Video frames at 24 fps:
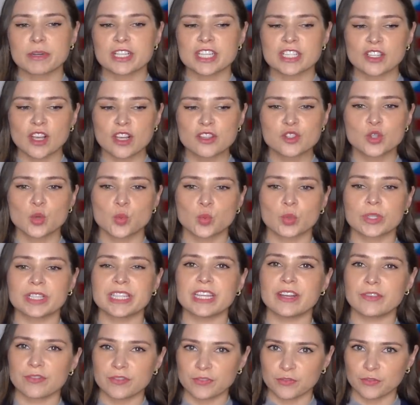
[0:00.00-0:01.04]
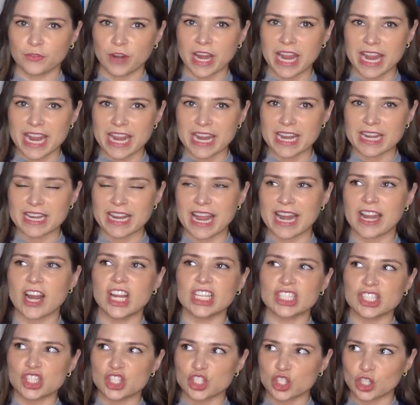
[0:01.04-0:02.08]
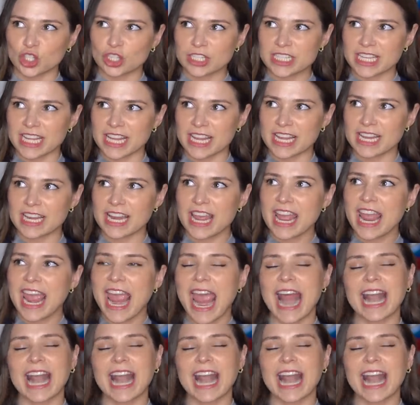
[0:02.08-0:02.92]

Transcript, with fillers: but she's also really afraid and uncertain.